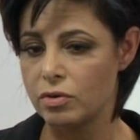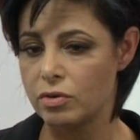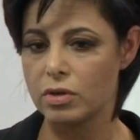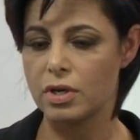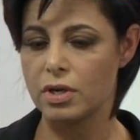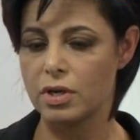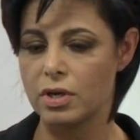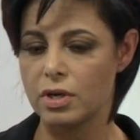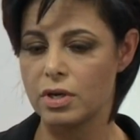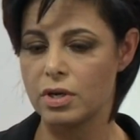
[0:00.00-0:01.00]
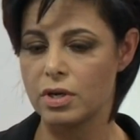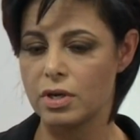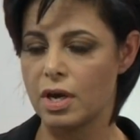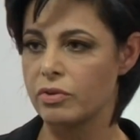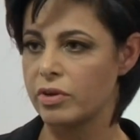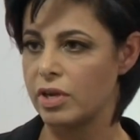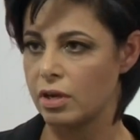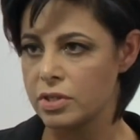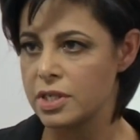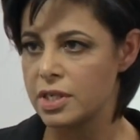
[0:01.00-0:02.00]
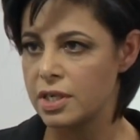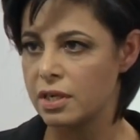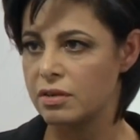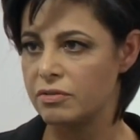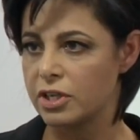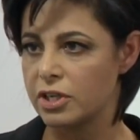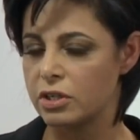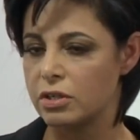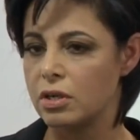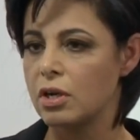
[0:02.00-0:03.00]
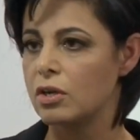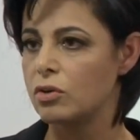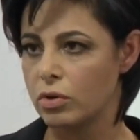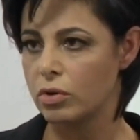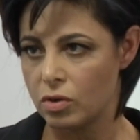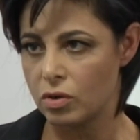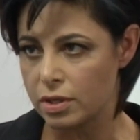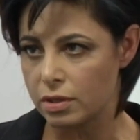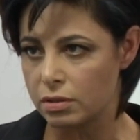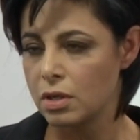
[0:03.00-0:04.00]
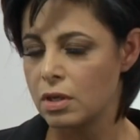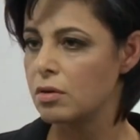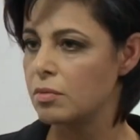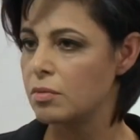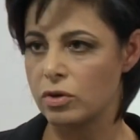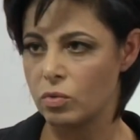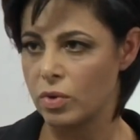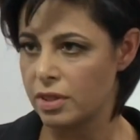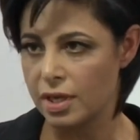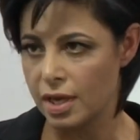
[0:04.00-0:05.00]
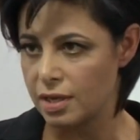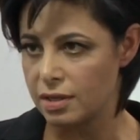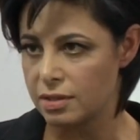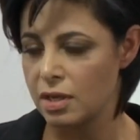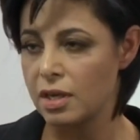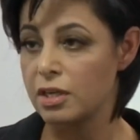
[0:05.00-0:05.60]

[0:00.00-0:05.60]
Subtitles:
You're neither guaranteed a conviction nor an acquittal, no matter what the case.